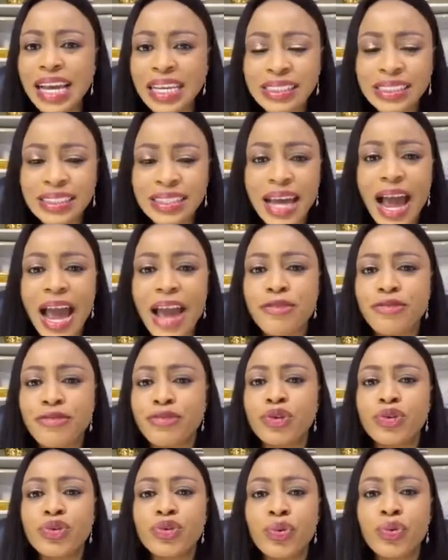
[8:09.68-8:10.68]
the
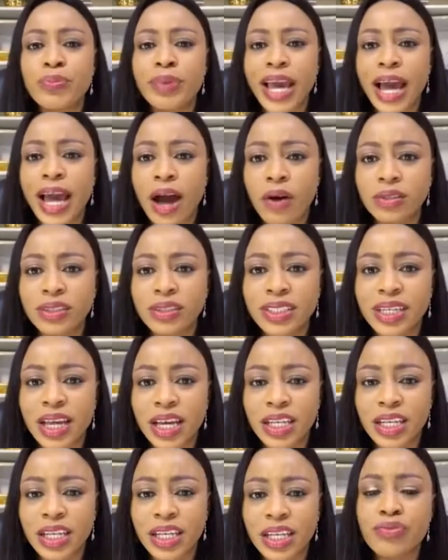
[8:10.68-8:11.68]
next iPhone will be
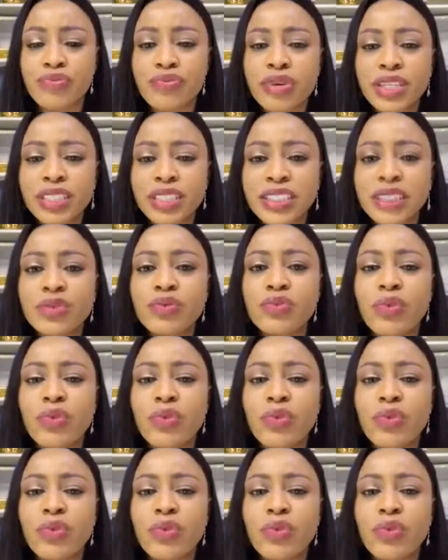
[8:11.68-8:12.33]
out. Guess what?